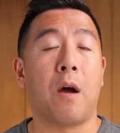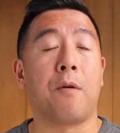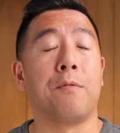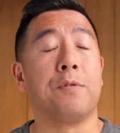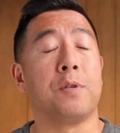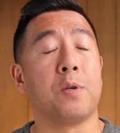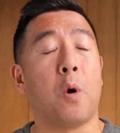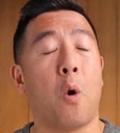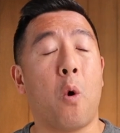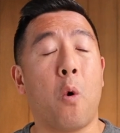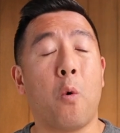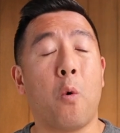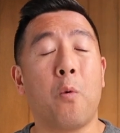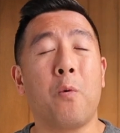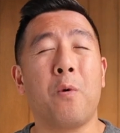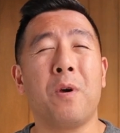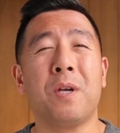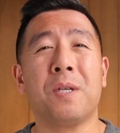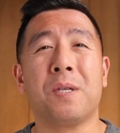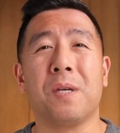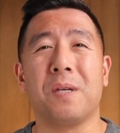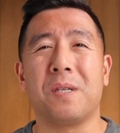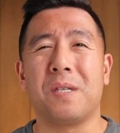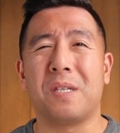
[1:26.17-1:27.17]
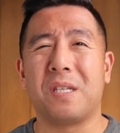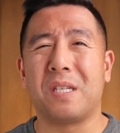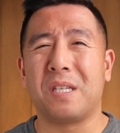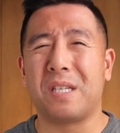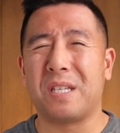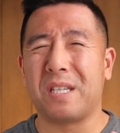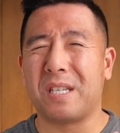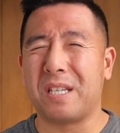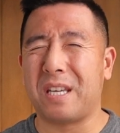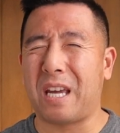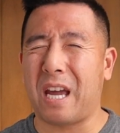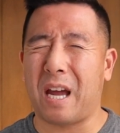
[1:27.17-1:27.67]
I was always
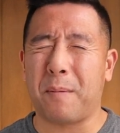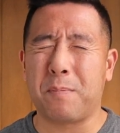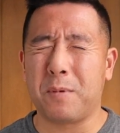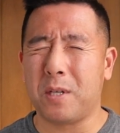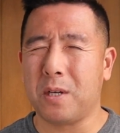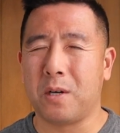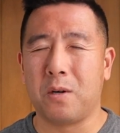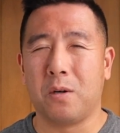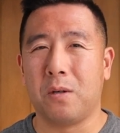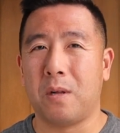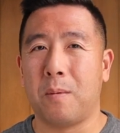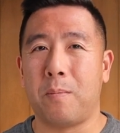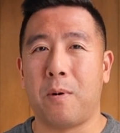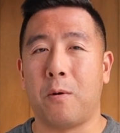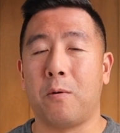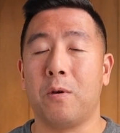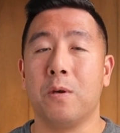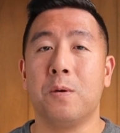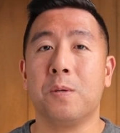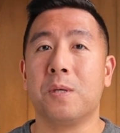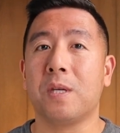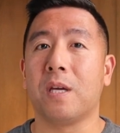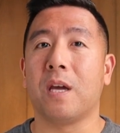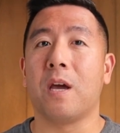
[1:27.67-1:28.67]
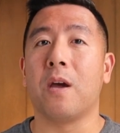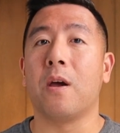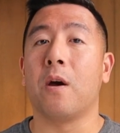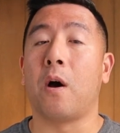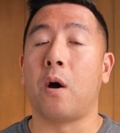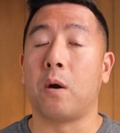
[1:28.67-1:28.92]
skeptical about using it